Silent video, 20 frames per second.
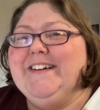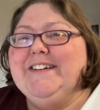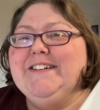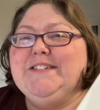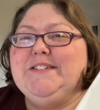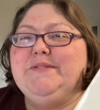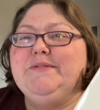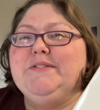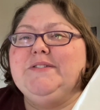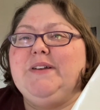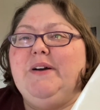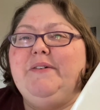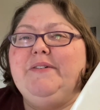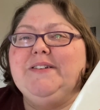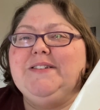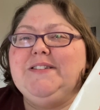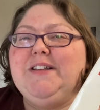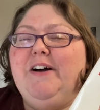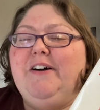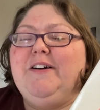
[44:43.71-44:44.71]
She was
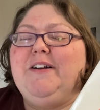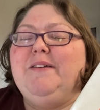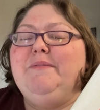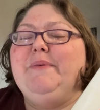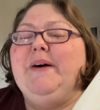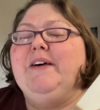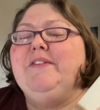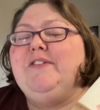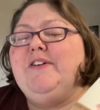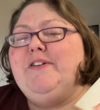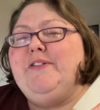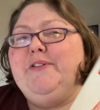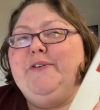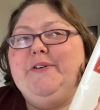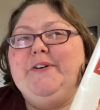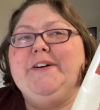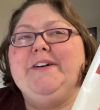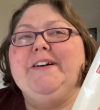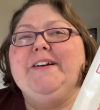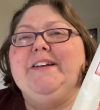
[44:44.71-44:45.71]
always talking about the
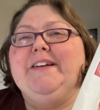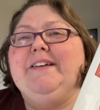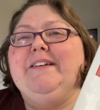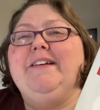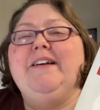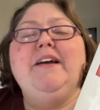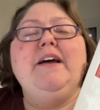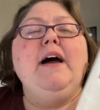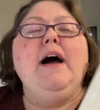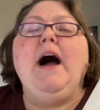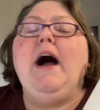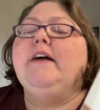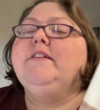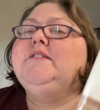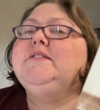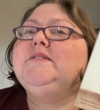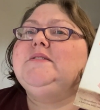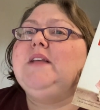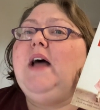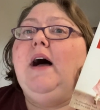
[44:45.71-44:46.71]
Lord, and I
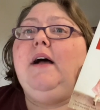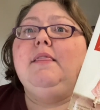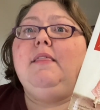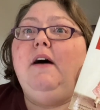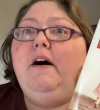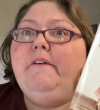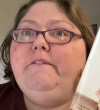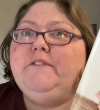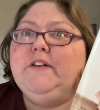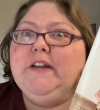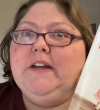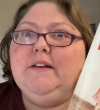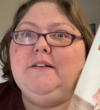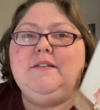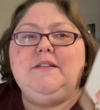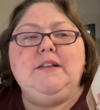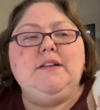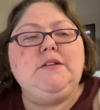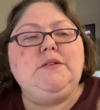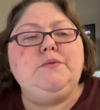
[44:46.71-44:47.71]
just, I loved it.
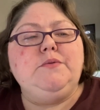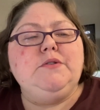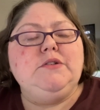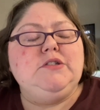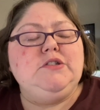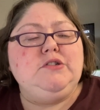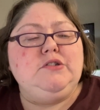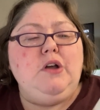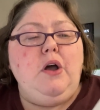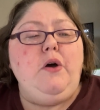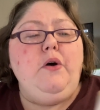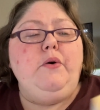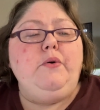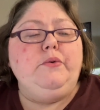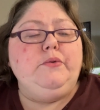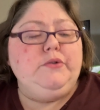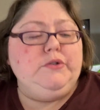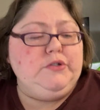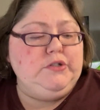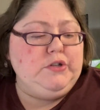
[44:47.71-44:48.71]
This was
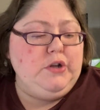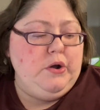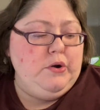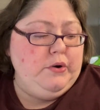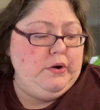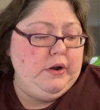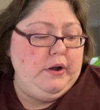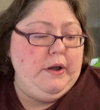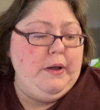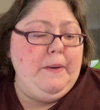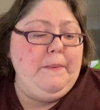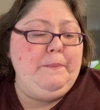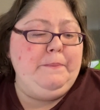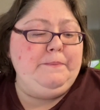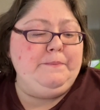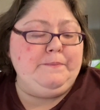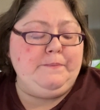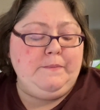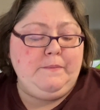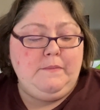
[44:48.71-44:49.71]
so, so good.
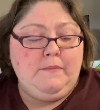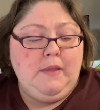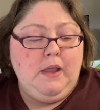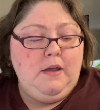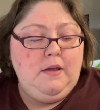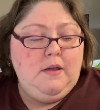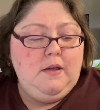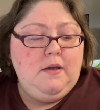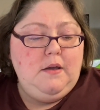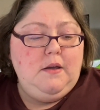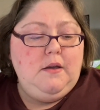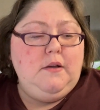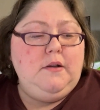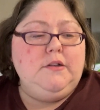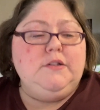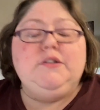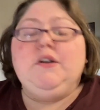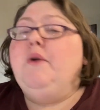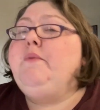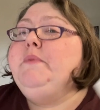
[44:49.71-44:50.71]

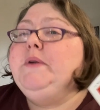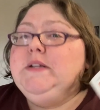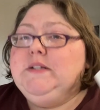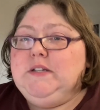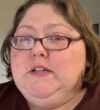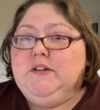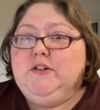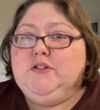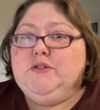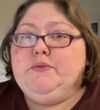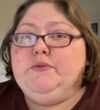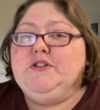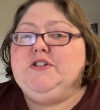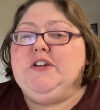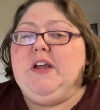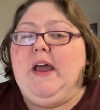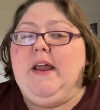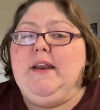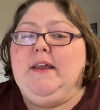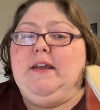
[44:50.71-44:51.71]
So many tears were
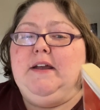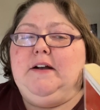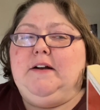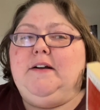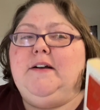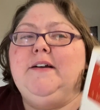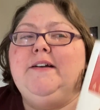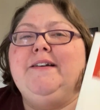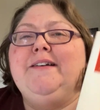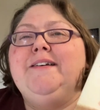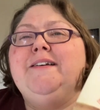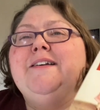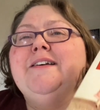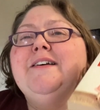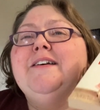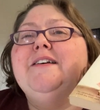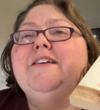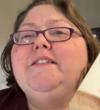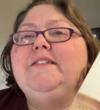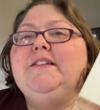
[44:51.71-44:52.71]
shed here.
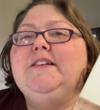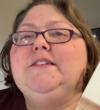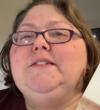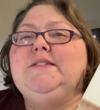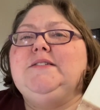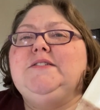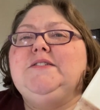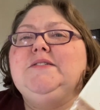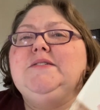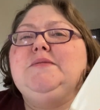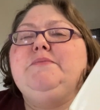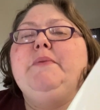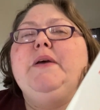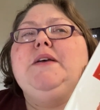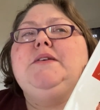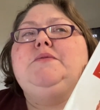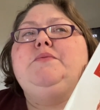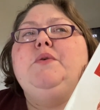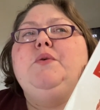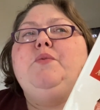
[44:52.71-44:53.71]
this just
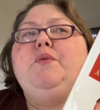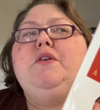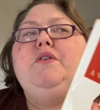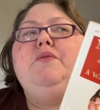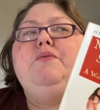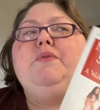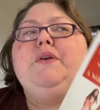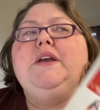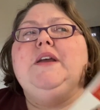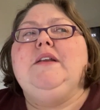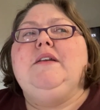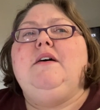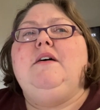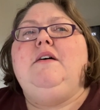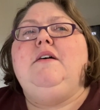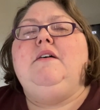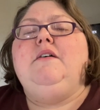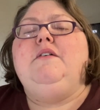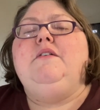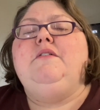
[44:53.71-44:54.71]
makes me want to read.
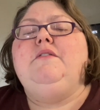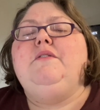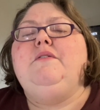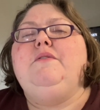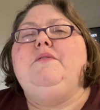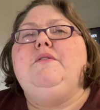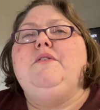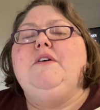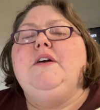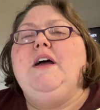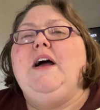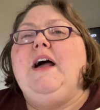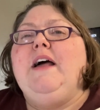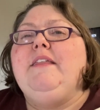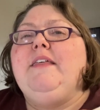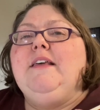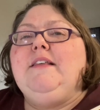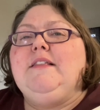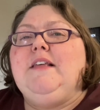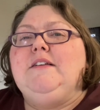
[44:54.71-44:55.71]
Uh, I
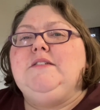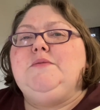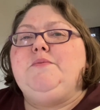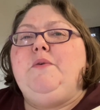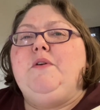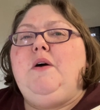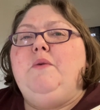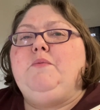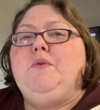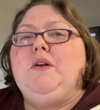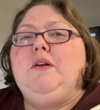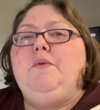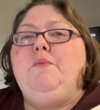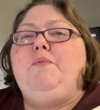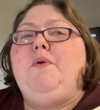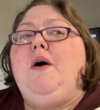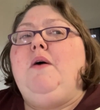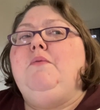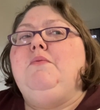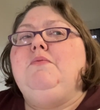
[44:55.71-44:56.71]
think that's what I'm going to
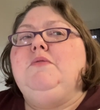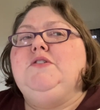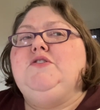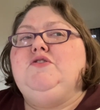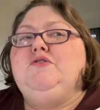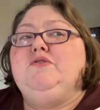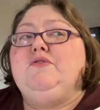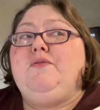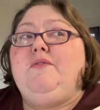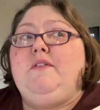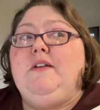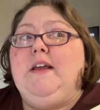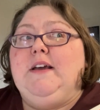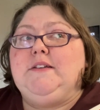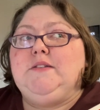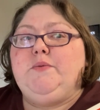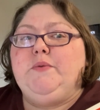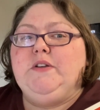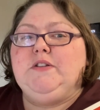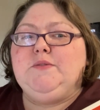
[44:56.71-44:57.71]
probably choose for
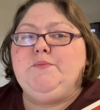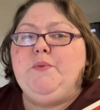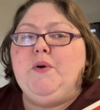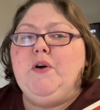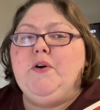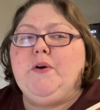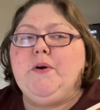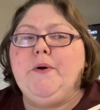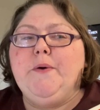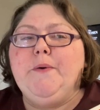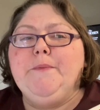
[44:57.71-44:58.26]
next week's book,